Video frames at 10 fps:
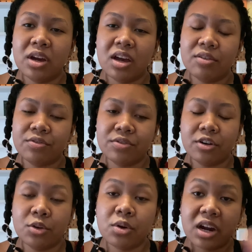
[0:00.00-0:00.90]

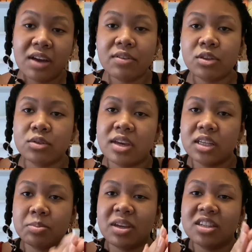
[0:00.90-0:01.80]
are having those
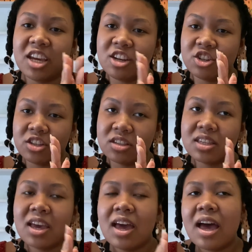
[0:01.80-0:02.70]
expectations
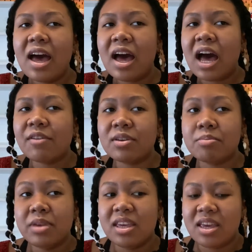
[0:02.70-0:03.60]
of it
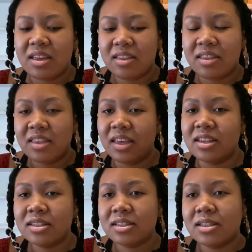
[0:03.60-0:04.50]
being
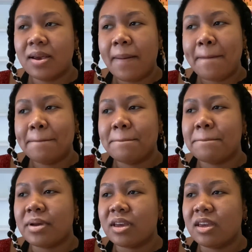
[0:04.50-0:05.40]
this.
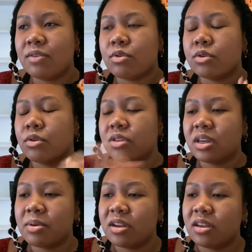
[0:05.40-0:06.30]
But if you don't think
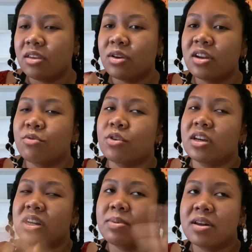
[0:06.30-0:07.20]
about it, you kind of
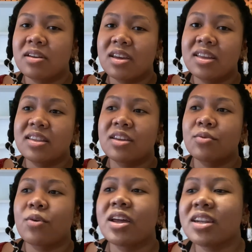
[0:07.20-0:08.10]
forget about it, and then
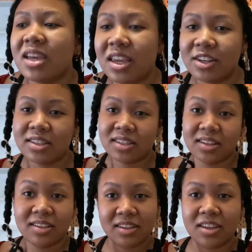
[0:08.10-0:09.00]
one day it just
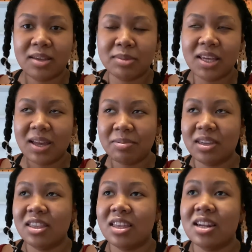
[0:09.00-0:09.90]
comes up,
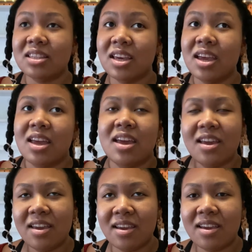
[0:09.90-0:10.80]
then it's like,
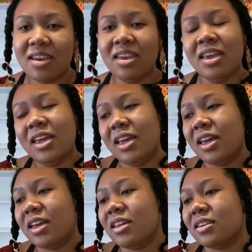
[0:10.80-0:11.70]
hey.
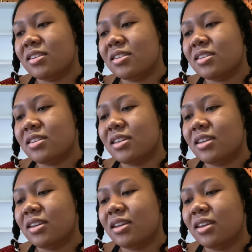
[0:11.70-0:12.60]
And
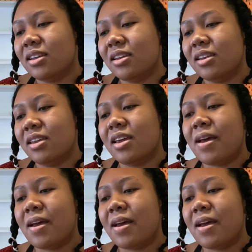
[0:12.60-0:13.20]
yeah,